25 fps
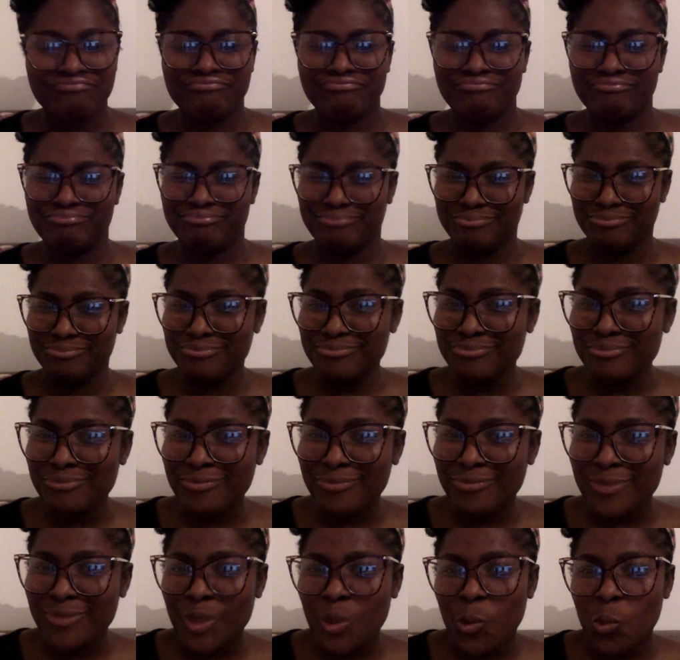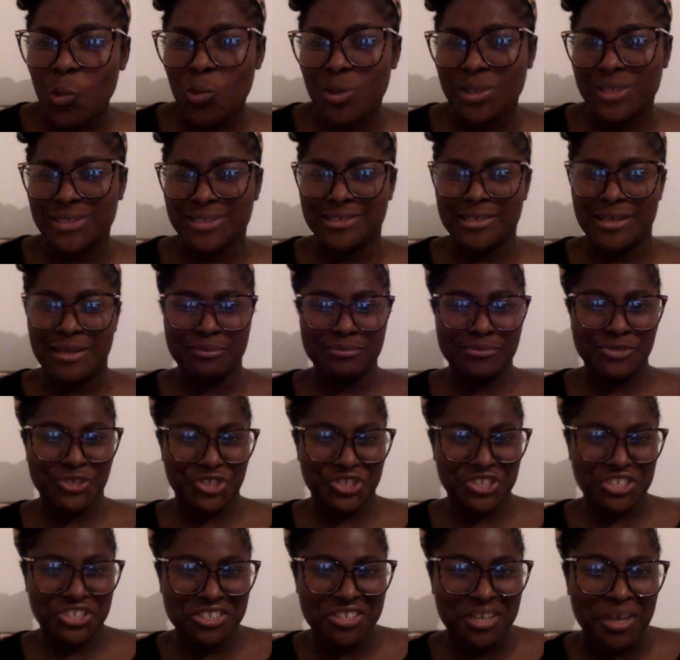with some
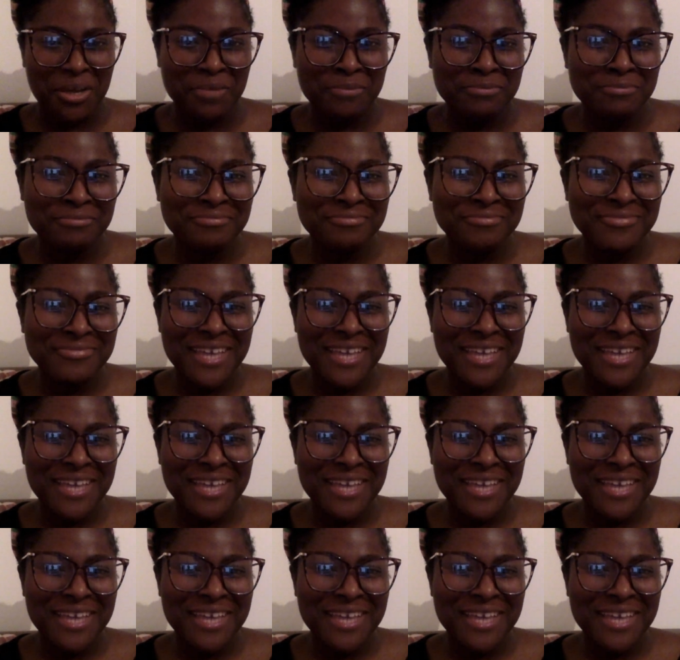chinam,